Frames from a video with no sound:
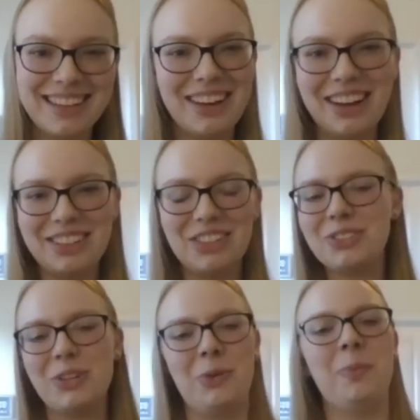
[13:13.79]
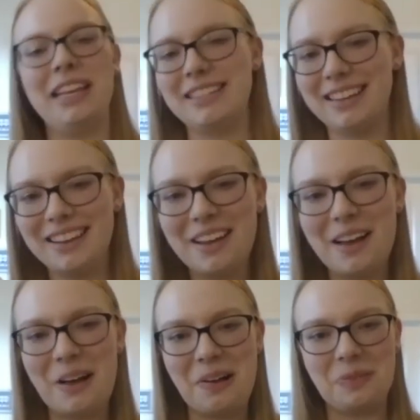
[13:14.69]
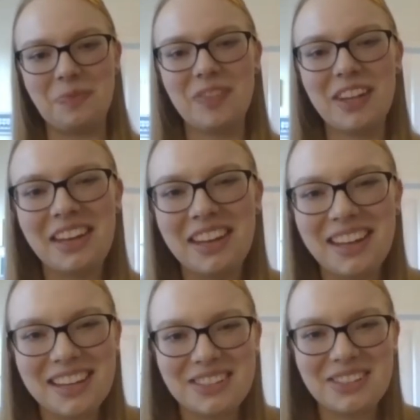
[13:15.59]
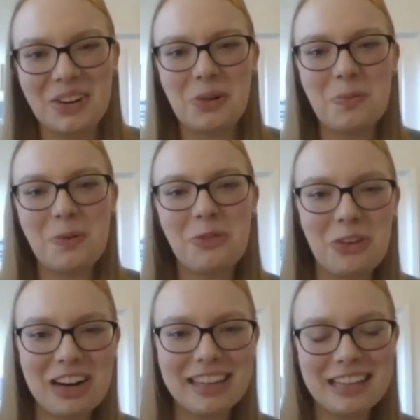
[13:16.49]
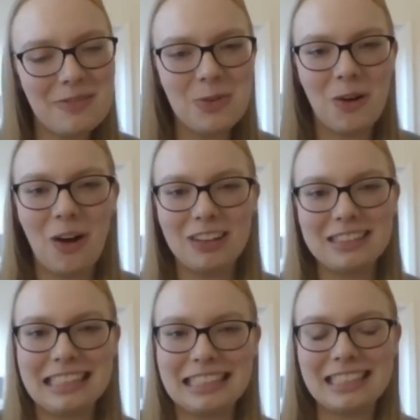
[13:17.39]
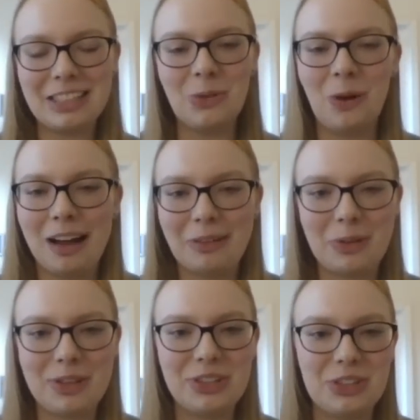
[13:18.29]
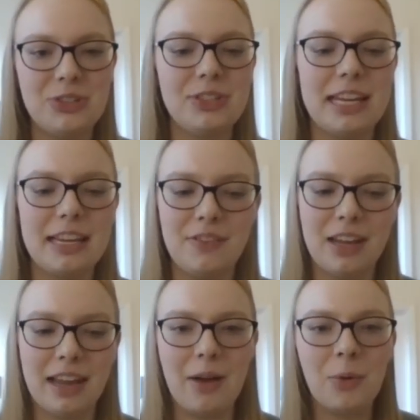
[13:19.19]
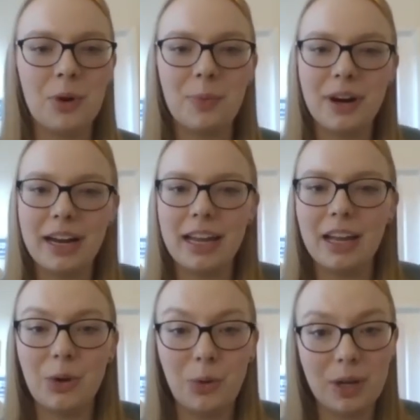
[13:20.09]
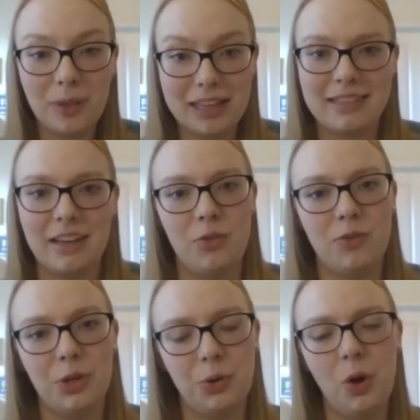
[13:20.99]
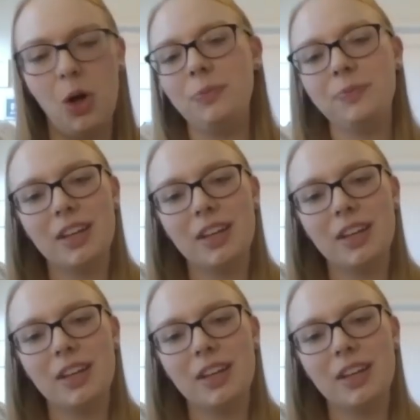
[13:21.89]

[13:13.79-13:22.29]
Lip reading: God's just so amazing. So before I leave you all to continue on with your Tuesday evening, I want to pray a quick blessing over you all.